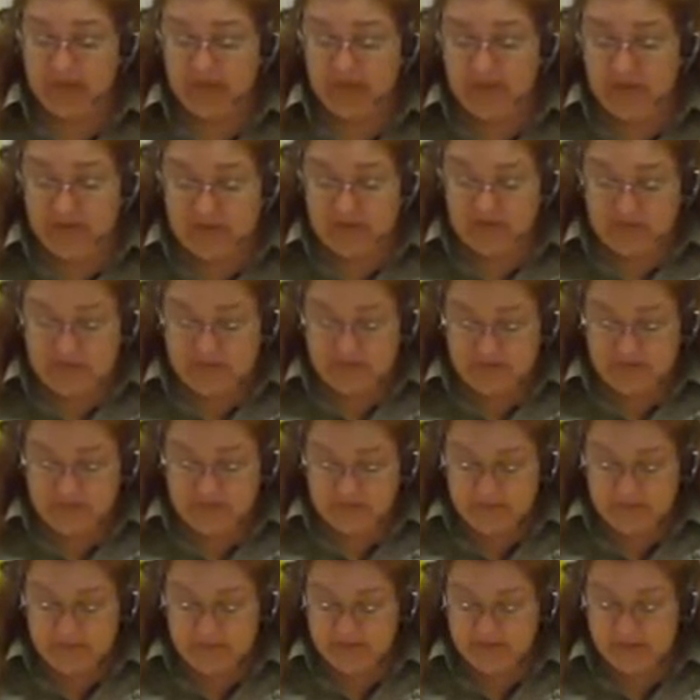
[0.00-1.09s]
So I'm going
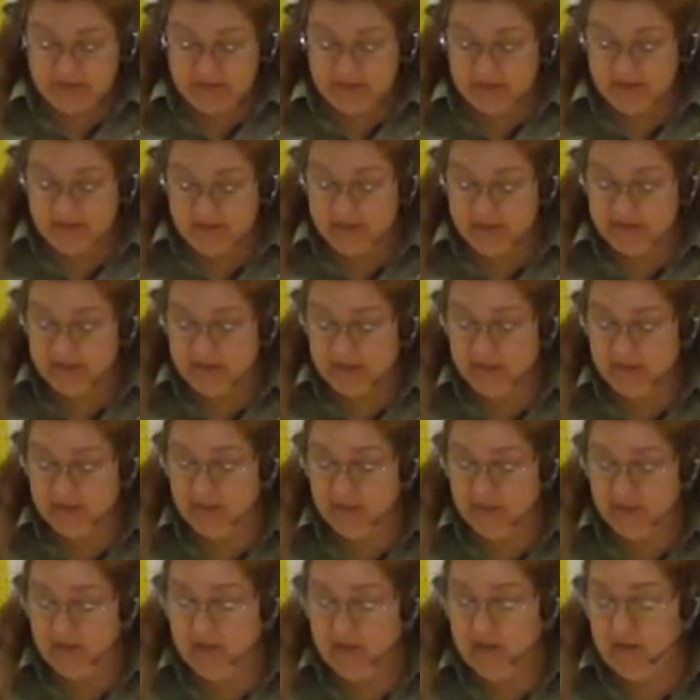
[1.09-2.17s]
to kind of
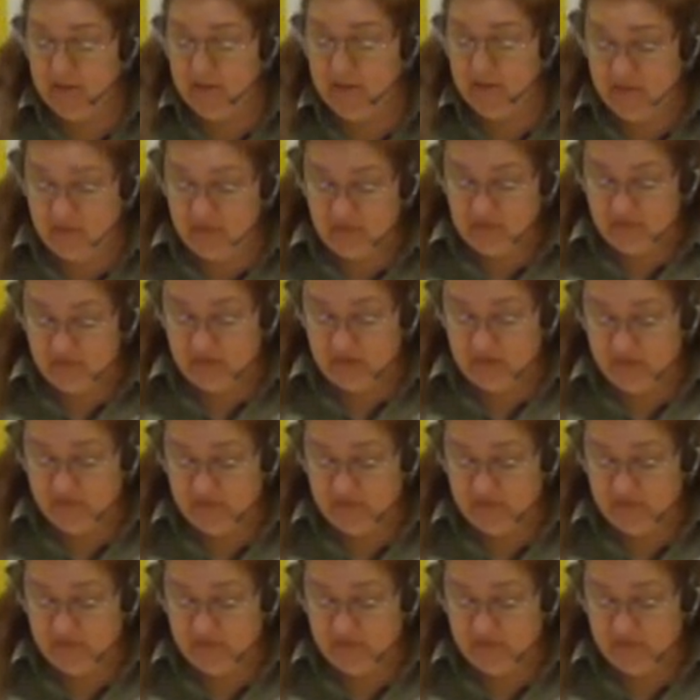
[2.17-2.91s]
move it over